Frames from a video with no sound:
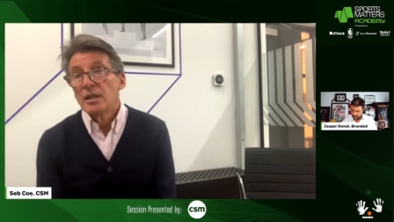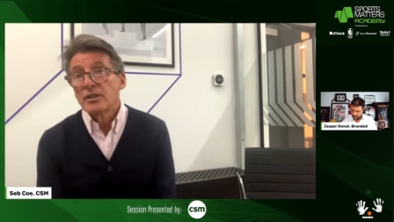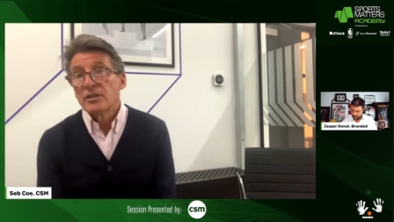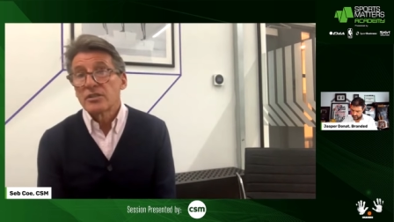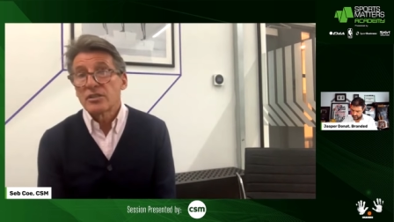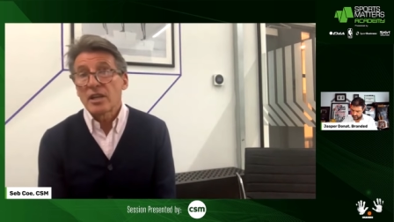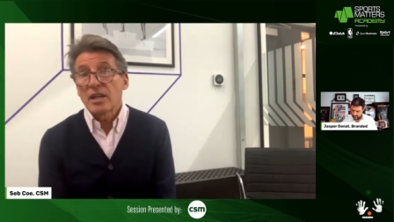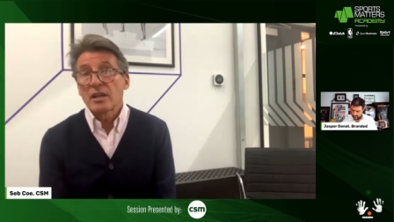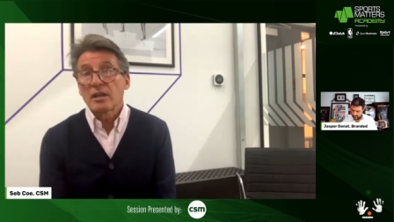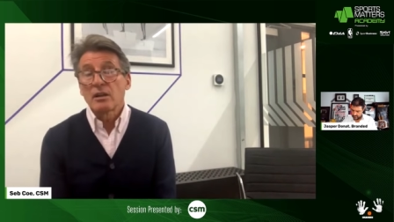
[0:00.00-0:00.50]
The
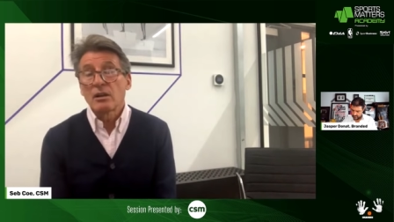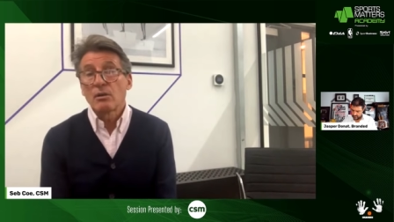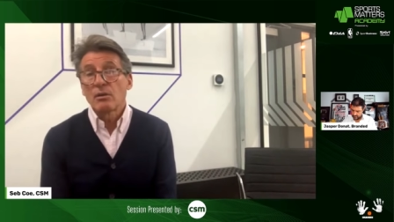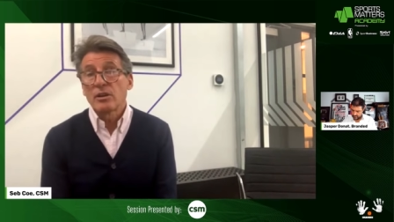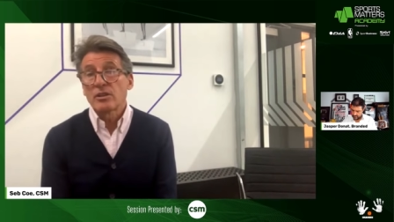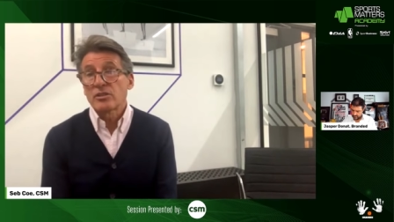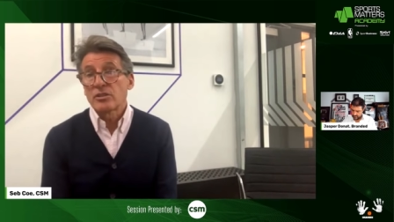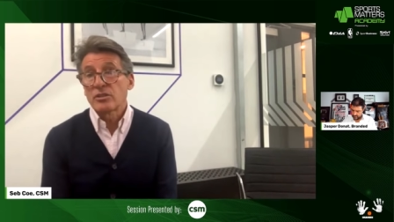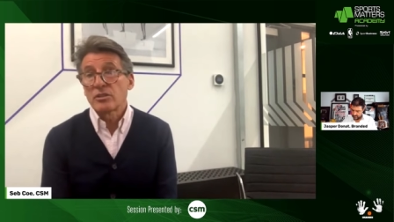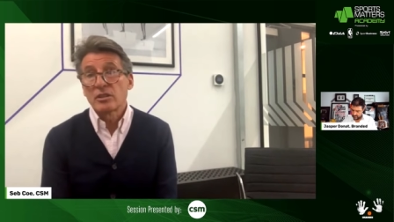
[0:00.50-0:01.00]
second
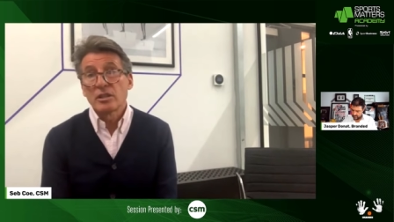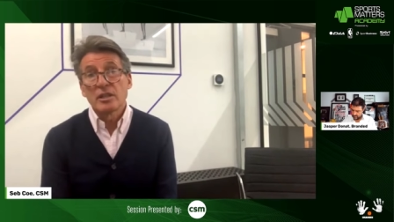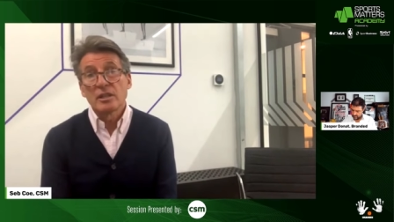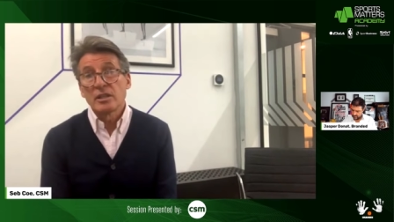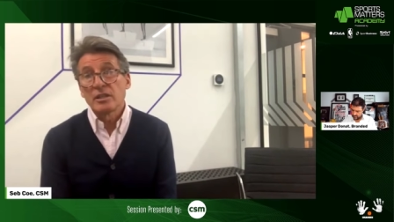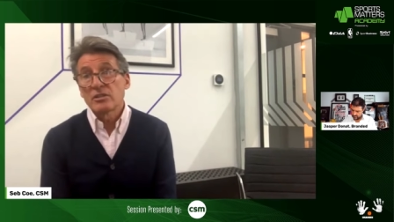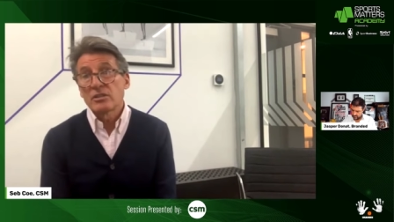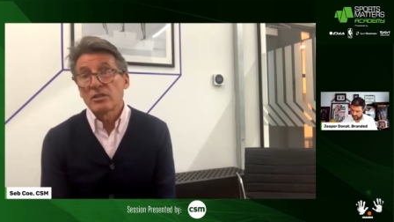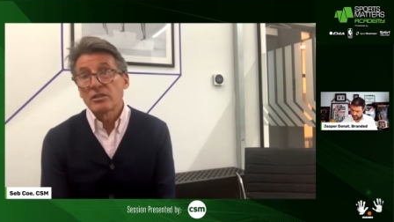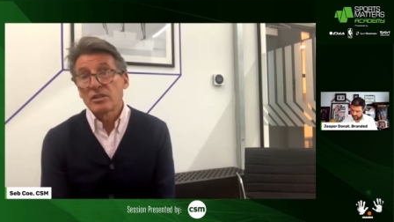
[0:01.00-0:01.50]
question,
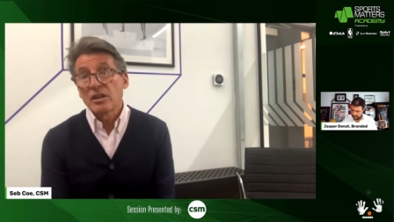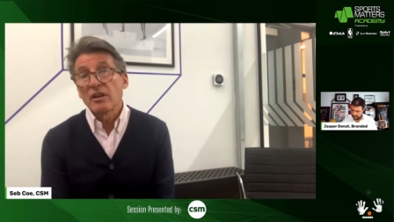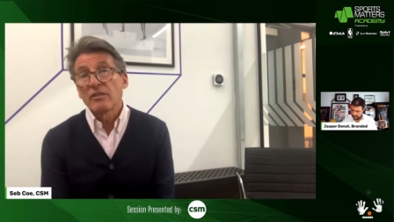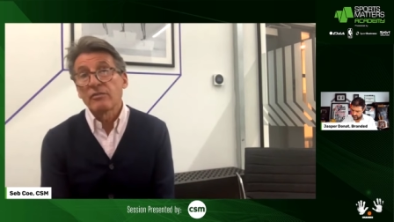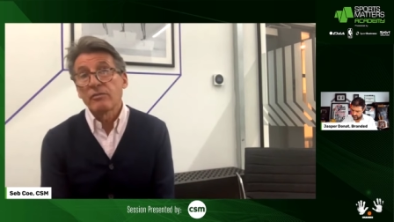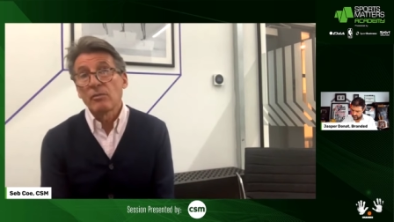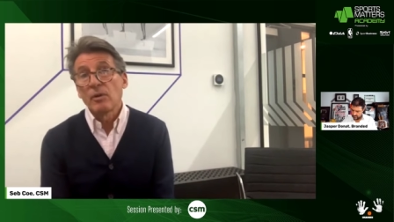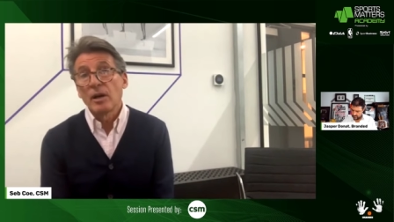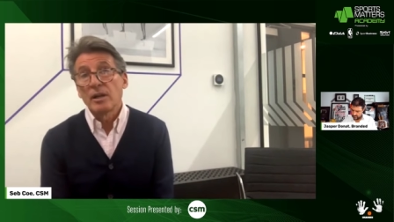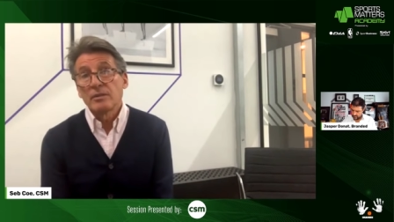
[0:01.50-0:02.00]
and it's a
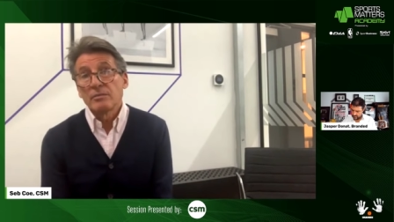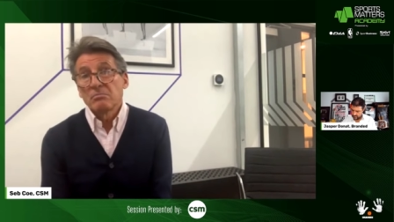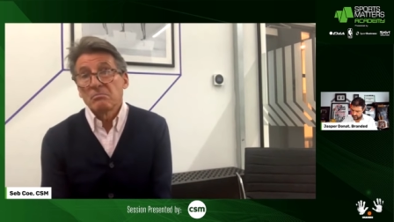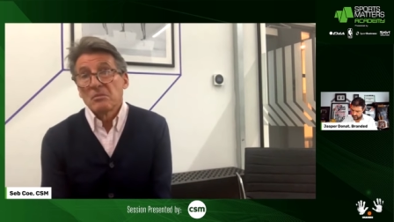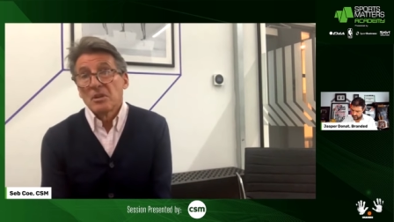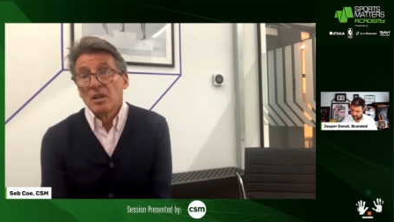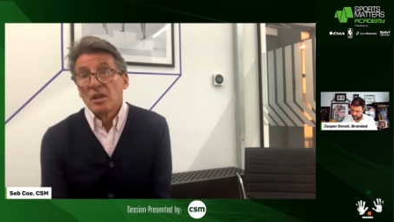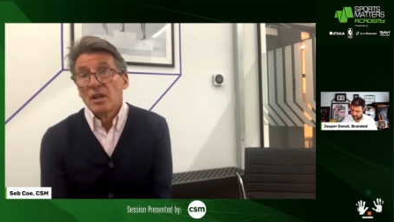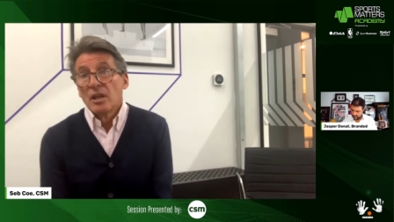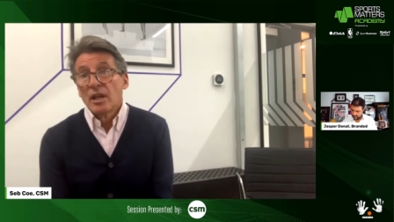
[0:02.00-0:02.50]
tough one,
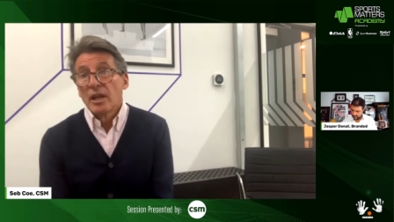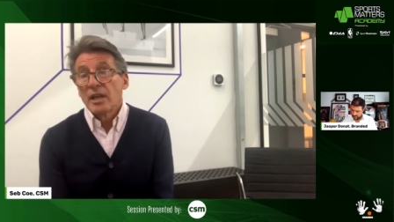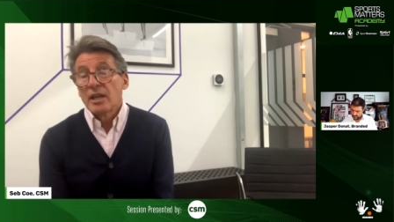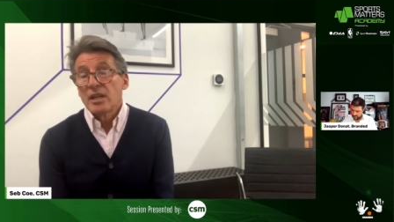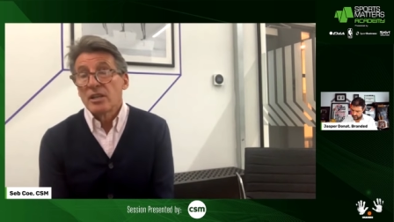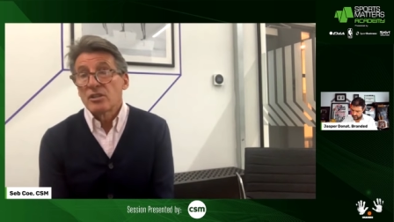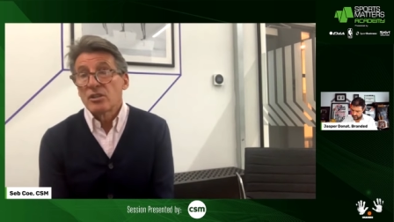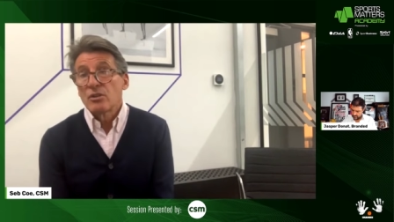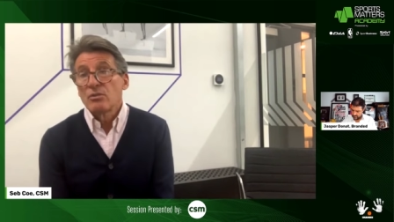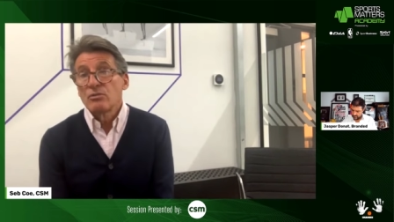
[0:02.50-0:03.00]

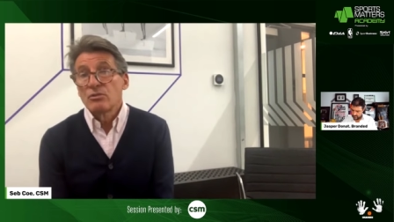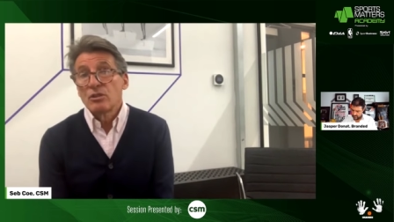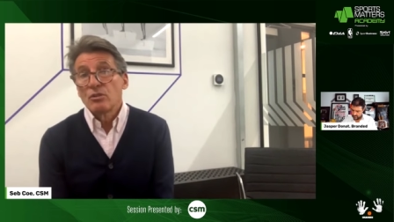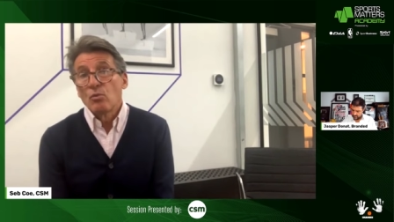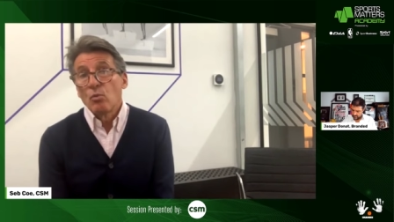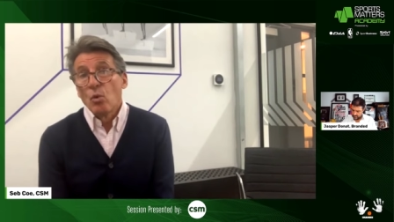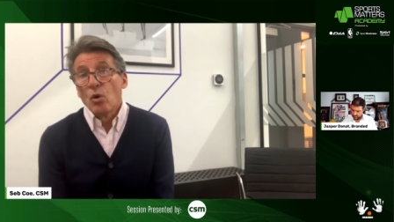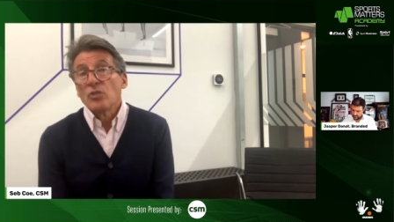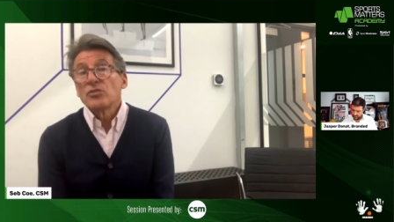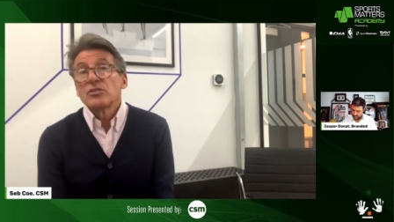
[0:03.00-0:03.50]
is who do
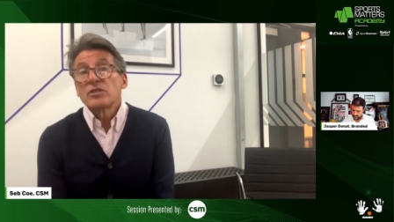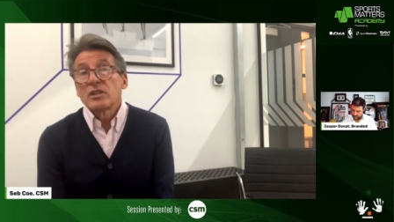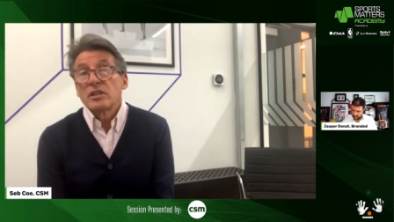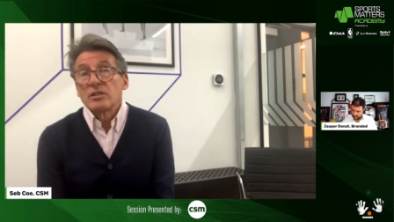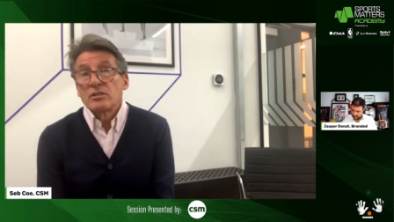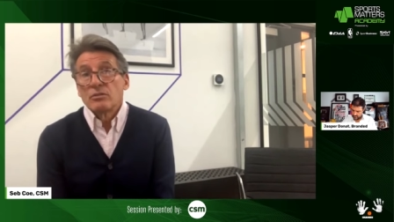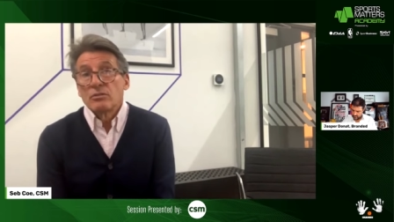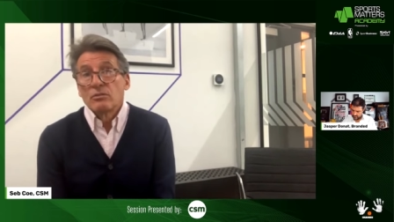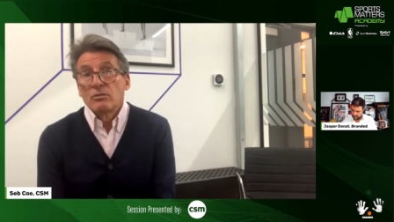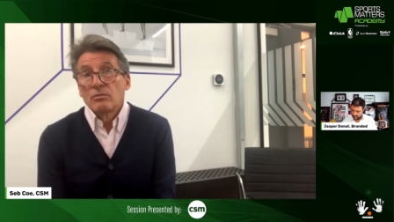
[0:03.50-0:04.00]
you want
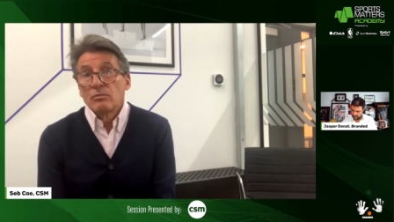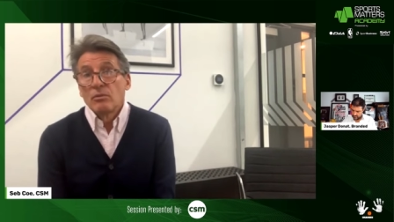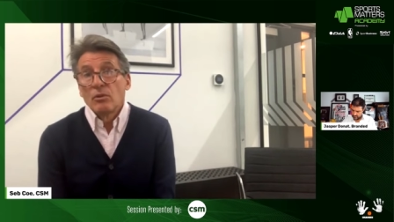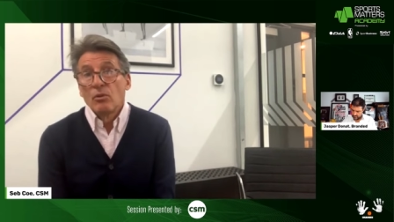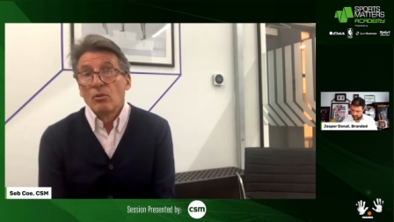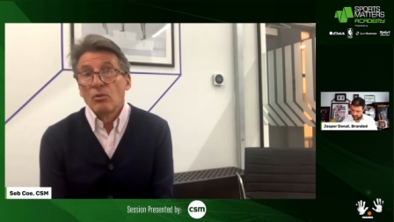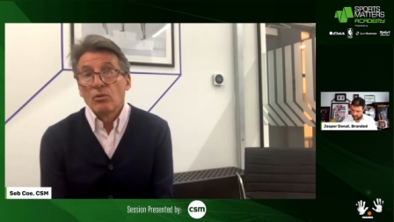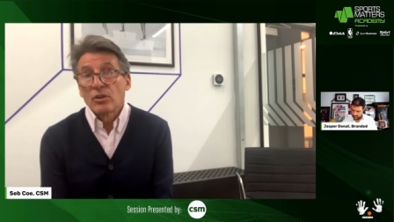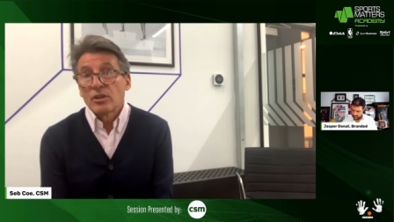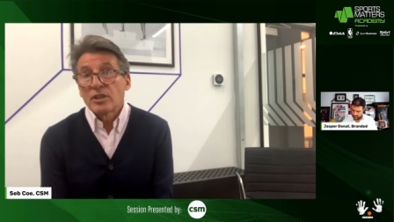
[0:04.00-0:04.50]
in your
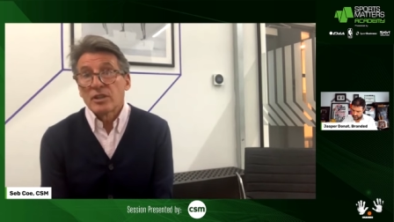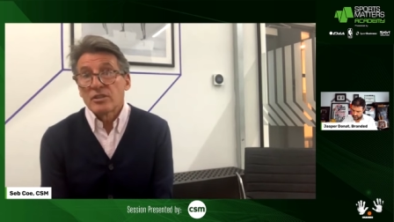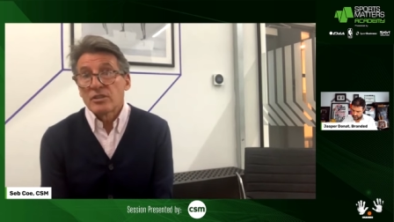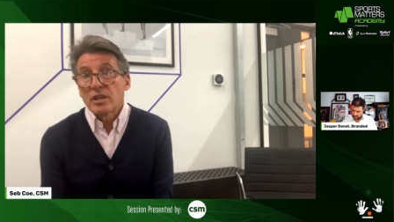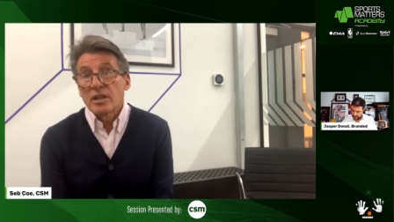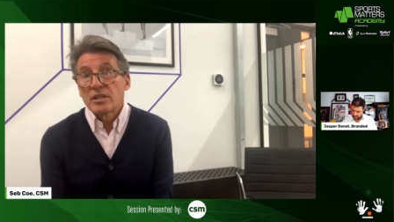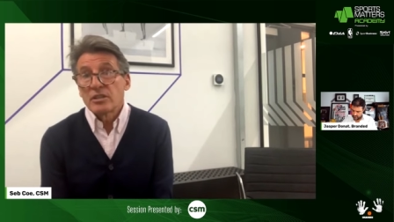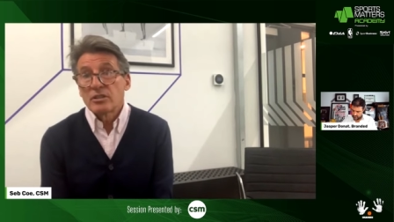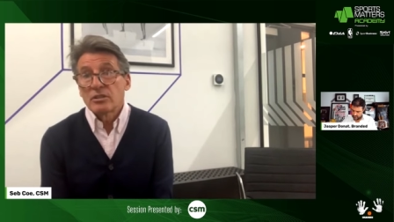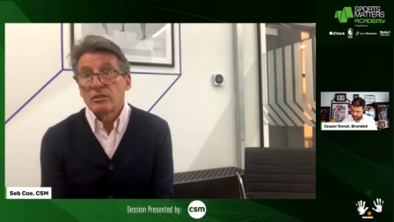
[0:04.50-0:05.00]

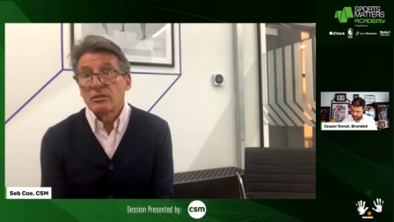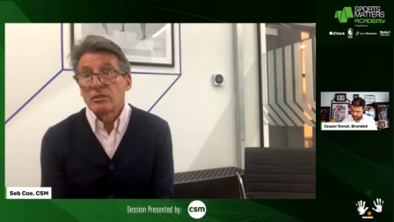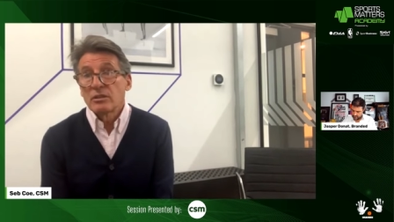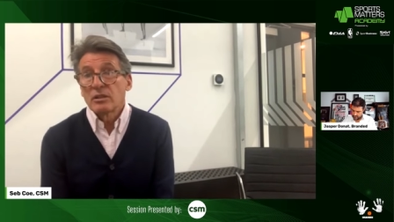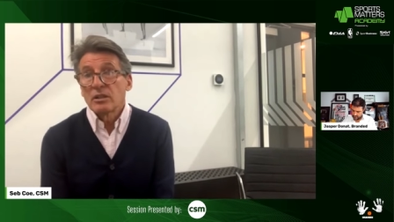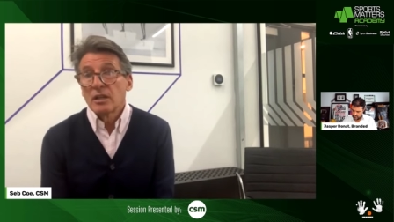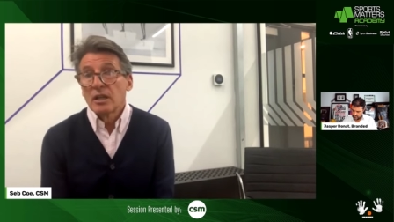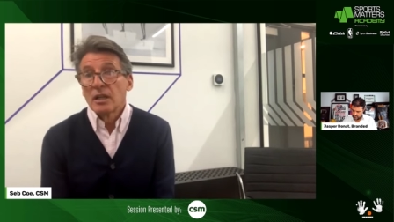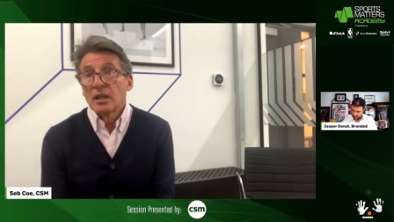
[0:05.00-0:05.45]
organization?